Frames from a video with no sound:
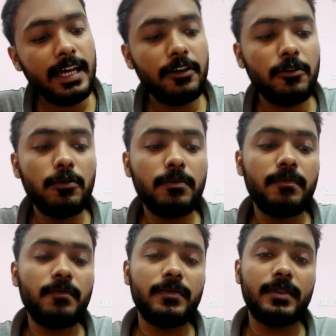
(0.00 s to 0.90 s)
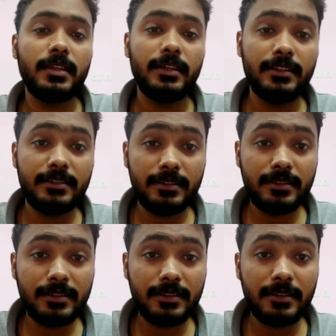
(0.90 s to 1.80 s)
I hope this
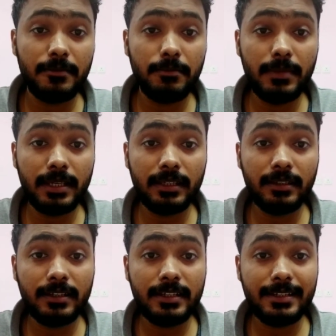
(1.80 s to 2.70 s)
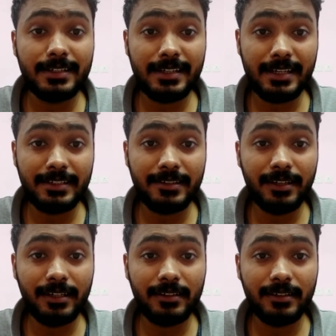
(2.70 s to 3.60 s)
is making sense,
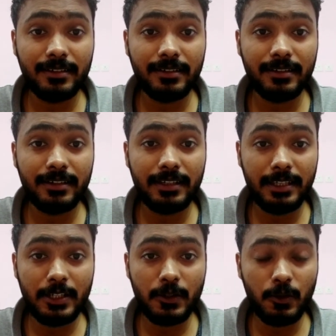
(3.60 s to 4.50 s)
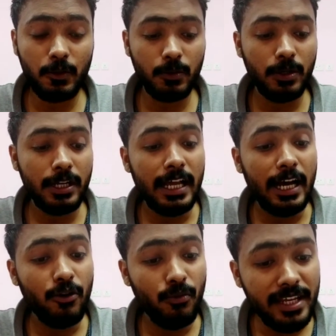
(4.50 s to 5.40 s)
right? Yes or no?
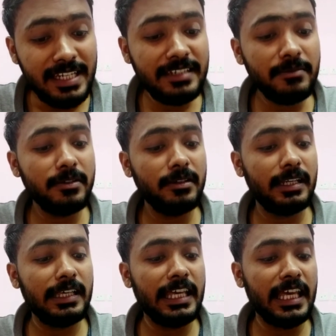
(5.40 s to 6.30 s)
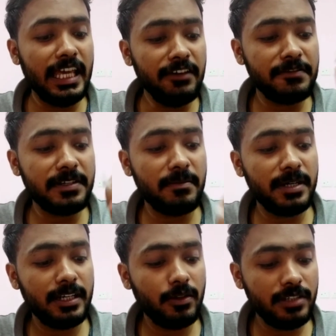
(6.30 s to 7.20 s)
Very similarly, if
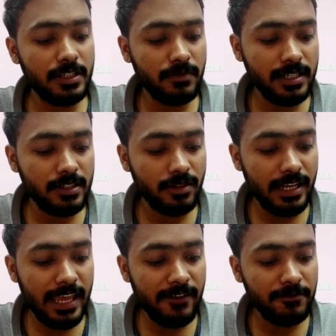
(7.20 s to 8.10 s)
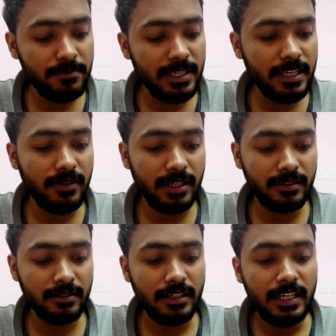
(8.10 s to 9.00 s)
somebody, now this was your FBA
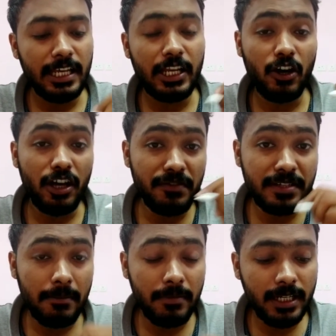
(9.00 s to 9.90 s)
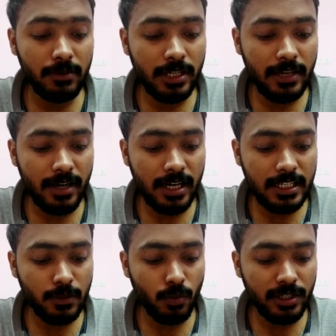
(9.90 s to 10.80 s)
vector. Now if somebody would have
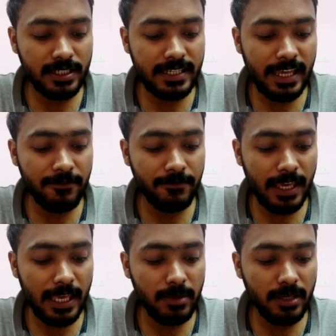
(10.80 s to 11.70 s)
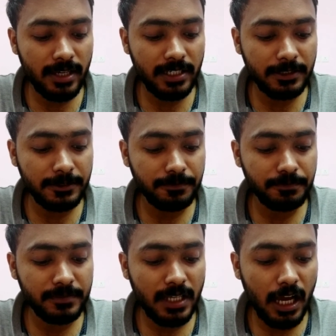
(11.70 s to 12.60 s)
asked what is FAB vector,
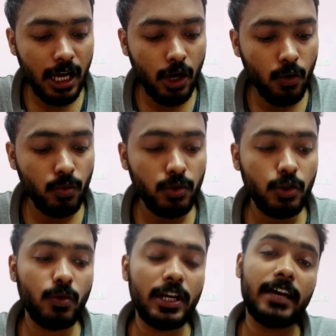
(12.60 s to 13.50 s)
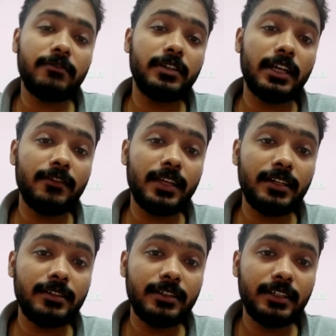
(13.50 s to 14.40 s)
how you would have done
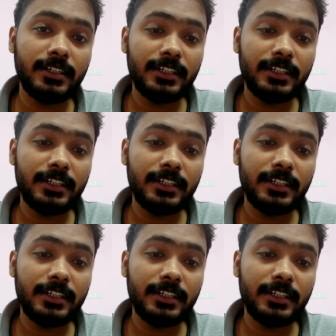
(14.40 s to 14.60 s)
that?